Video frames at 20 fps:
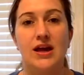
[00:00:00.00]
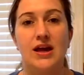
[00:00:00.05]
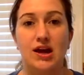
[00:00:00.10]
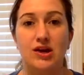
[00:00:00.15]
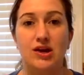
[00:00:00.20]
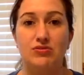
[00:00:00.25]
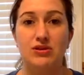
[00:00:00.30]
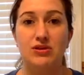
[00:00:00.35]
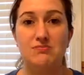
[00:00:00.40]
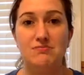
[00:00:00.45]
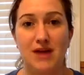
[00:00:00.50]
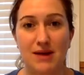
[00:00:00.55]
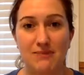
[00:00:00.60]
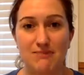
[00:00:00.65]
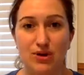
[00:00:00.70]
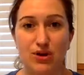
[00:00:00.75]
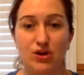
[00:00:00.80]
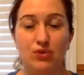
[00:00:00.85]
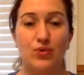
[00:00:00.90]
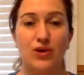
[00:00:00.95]
And
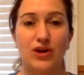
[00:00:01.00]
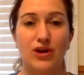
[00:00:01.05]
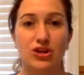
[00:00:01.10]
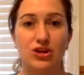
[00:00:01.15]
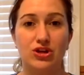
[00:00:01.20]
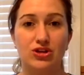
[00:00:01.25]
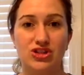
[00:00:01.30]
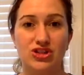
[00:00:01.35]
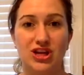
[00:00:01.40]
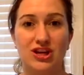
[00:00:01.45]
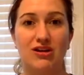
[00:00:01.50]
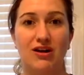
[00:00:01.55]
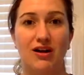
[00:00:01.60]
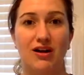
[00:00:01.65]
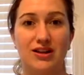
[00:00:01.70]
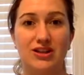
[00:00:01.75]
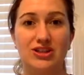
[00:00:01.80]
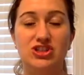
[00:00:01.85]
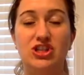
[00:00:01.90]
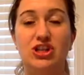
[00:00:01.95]
remember, with your
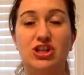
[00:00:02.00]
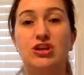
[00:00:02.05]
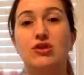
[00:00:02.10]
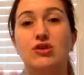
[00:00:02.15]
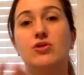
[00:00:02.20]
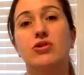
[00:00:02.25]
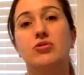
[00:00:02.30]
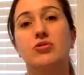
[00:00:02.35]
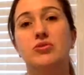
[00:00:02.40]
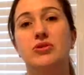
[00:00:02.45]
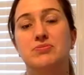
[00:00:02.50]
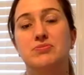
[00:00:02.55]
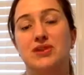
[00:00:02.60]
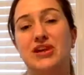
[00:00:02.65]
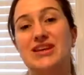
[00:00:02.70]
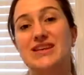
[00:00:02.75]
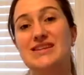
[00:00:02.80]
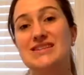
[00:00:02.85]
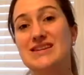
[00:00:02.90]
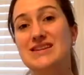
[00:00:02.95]
Shakeology, you are
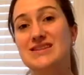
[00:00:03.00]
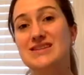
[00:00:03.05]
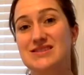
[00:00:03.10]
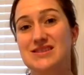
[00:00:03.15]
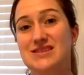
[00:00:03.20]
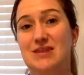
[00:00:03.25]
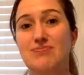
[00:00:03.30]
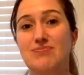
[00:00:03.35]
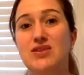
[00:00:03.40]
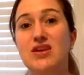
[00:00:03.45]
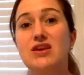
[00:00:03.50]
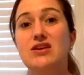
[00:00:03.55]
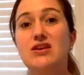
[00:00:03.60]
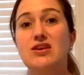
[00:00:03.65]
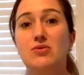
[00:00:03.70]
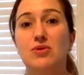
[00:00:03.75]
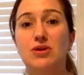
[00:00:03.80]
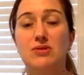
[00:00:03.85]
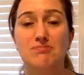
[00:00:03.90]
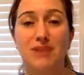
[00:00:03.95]
replacing something
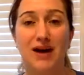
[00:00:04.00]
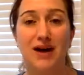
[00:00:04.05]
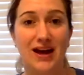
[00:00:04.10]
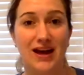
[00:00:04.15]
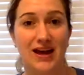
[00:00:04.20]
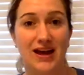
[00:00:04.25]
you were buying.